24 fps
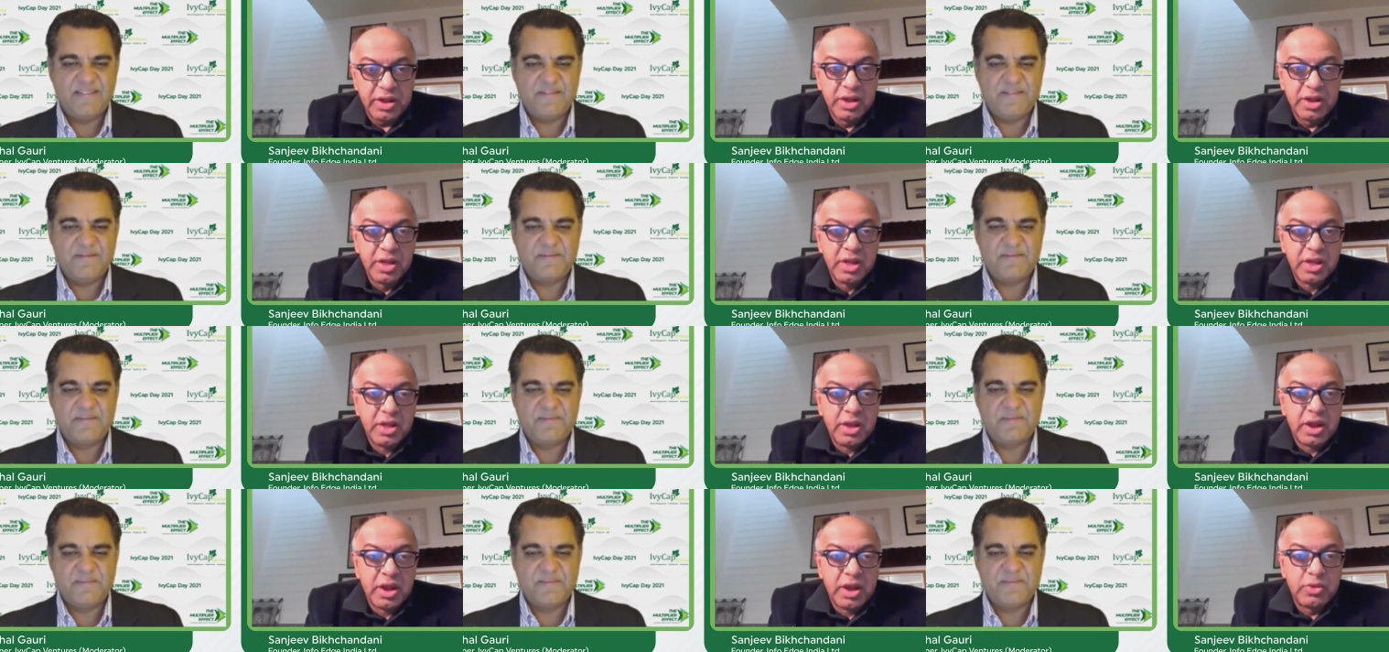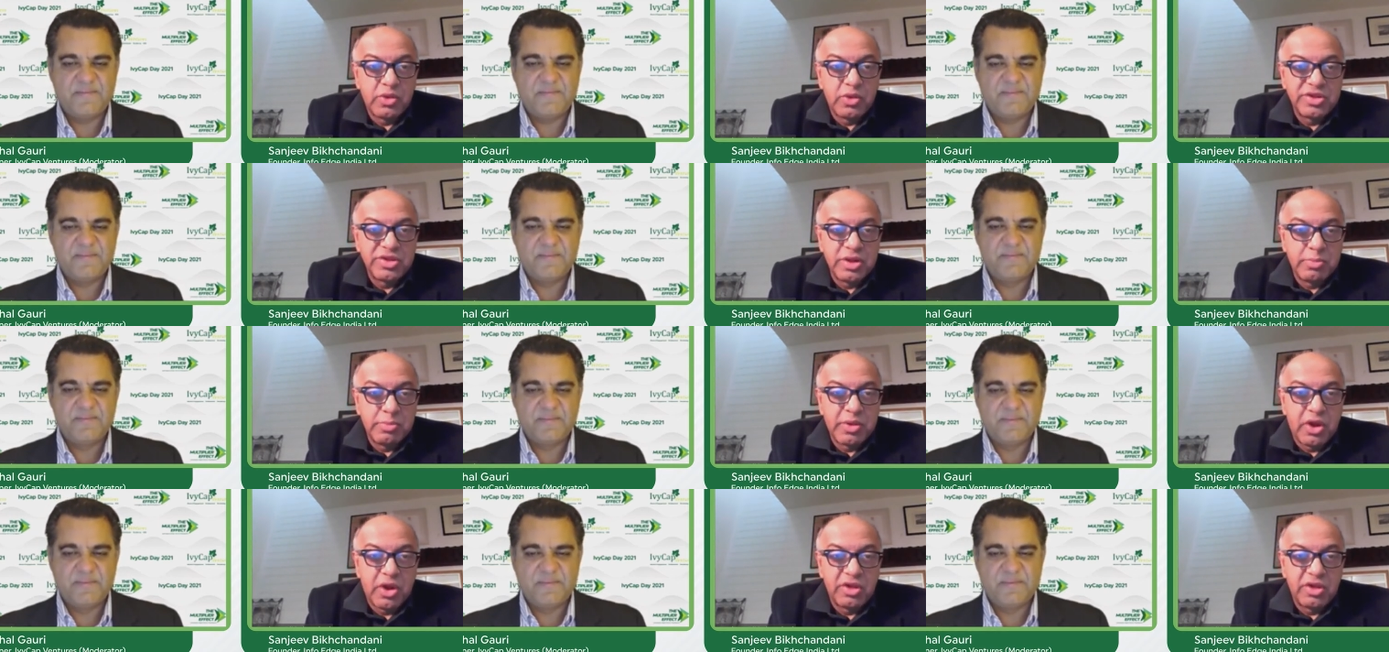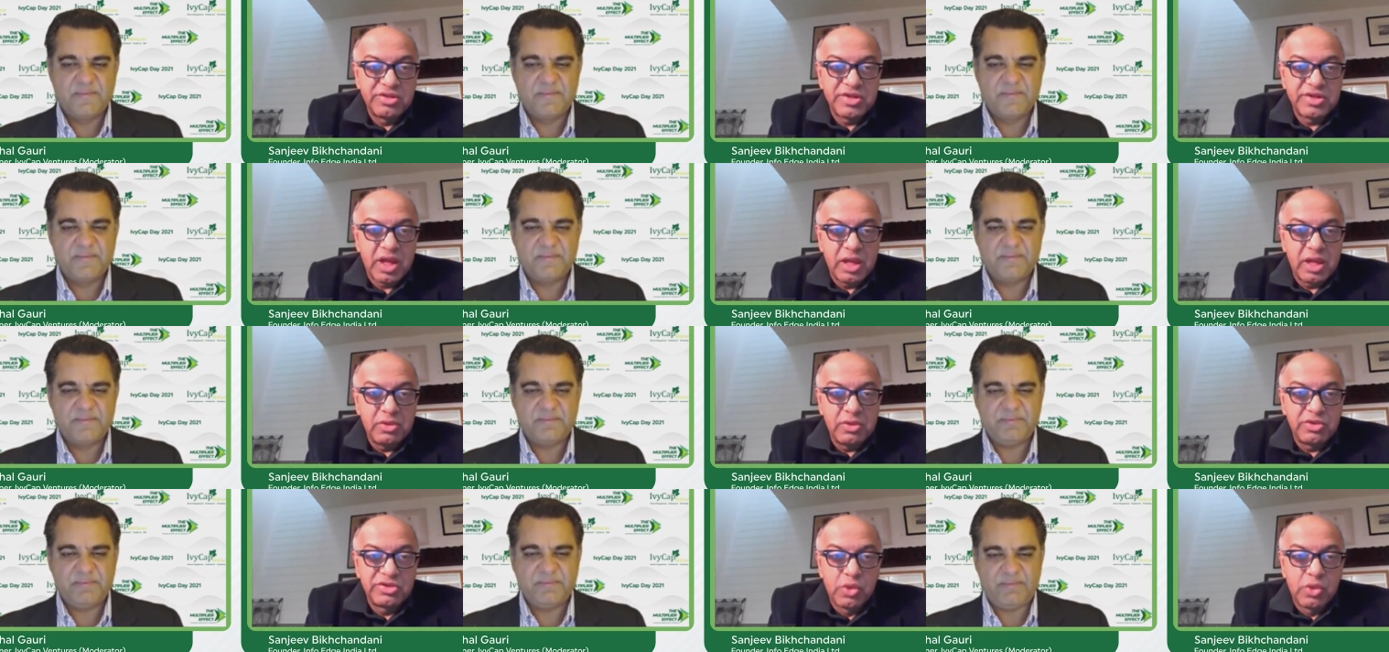Speaker 1: It wasn't because
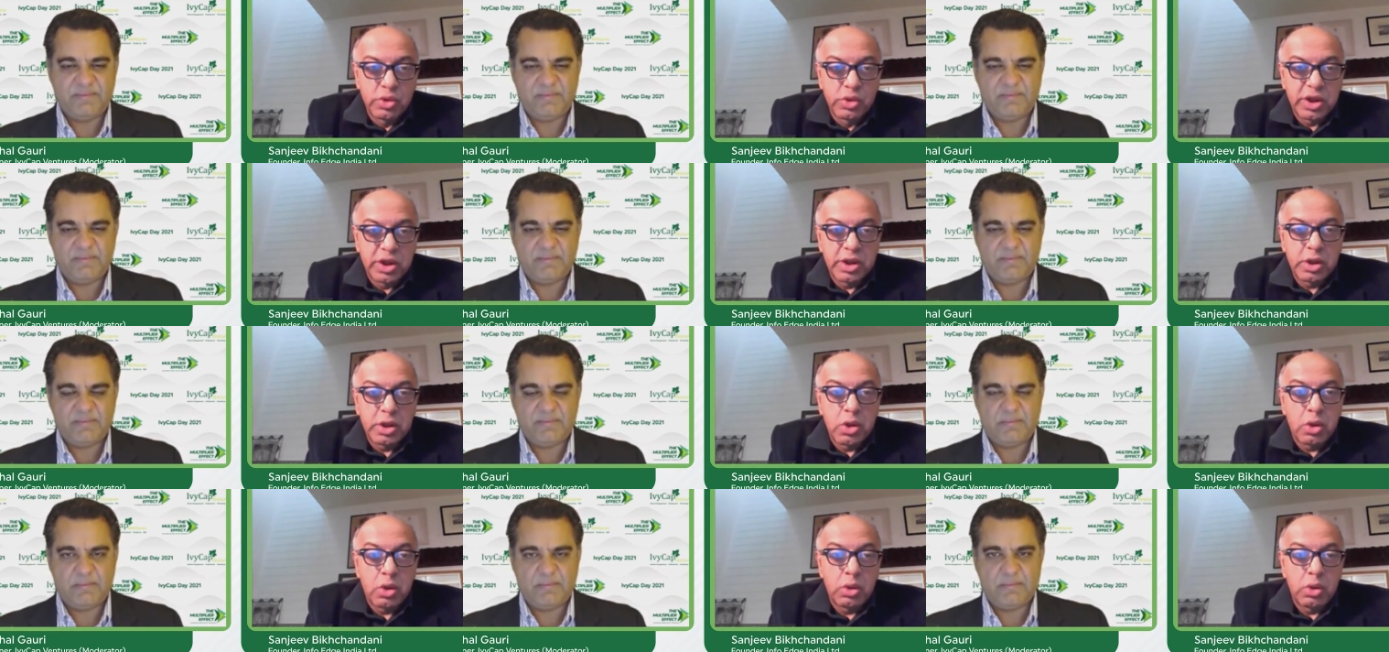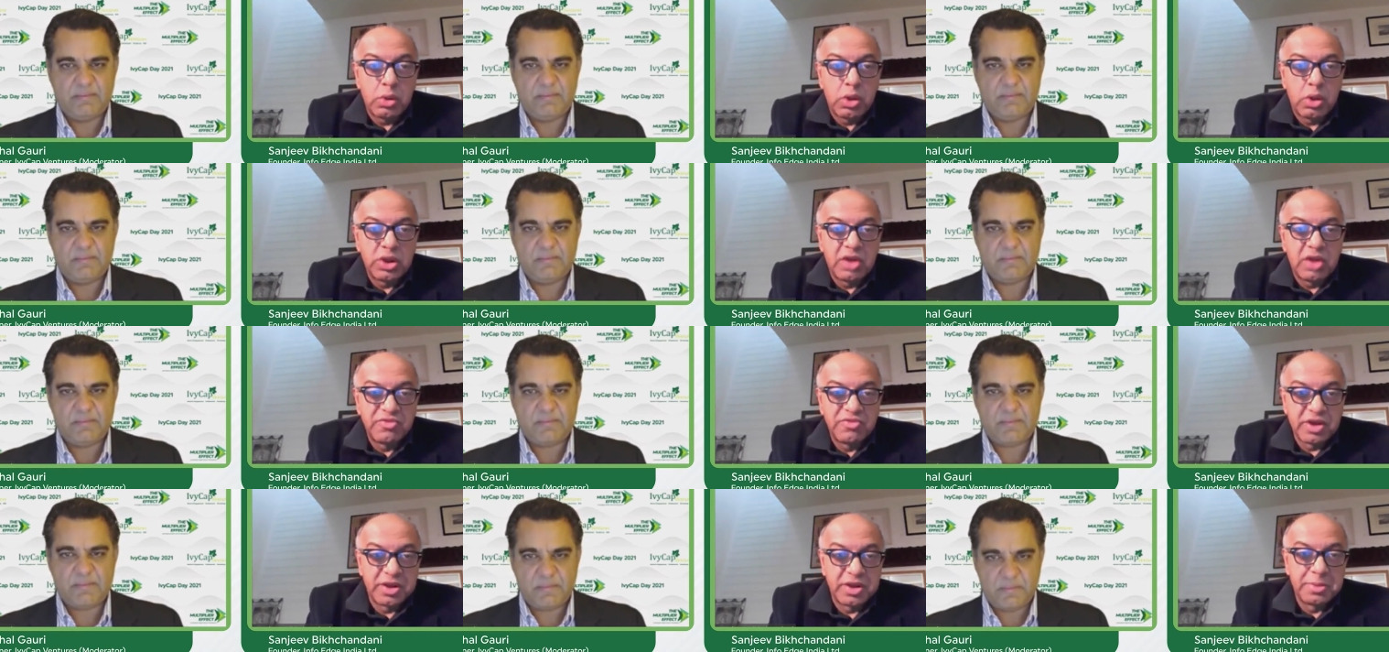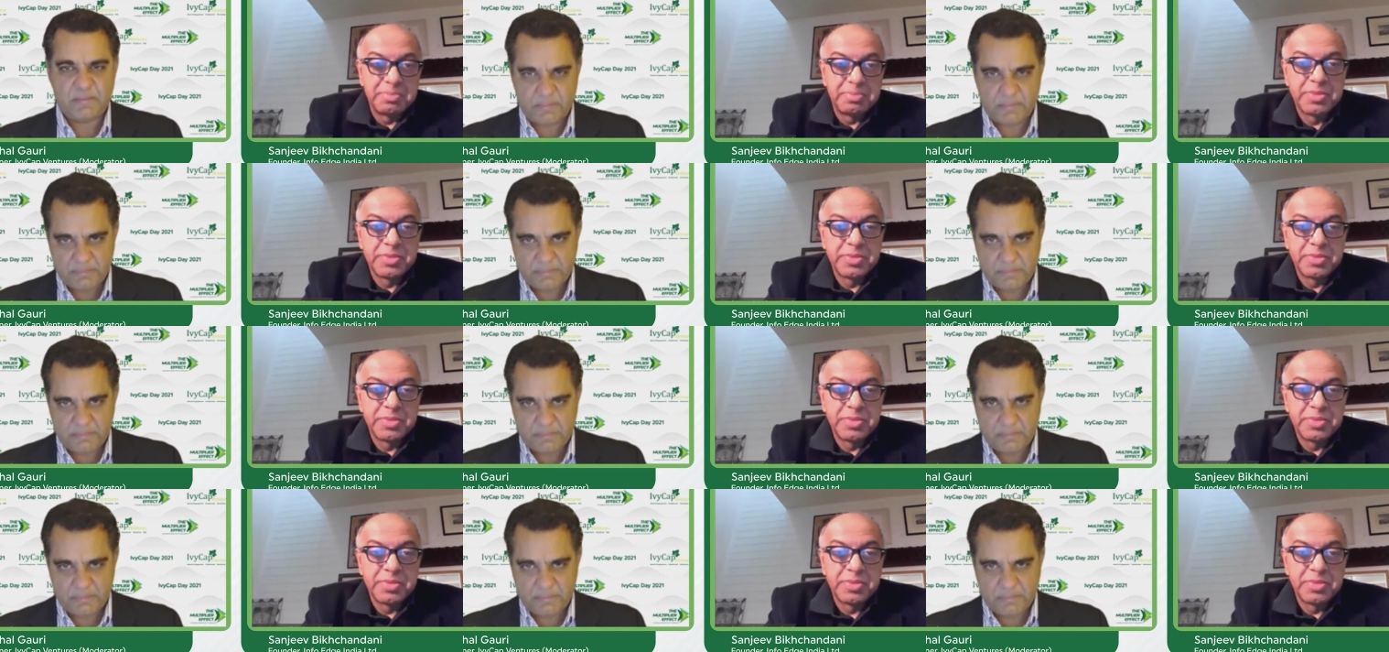I was good at it or, or loved it,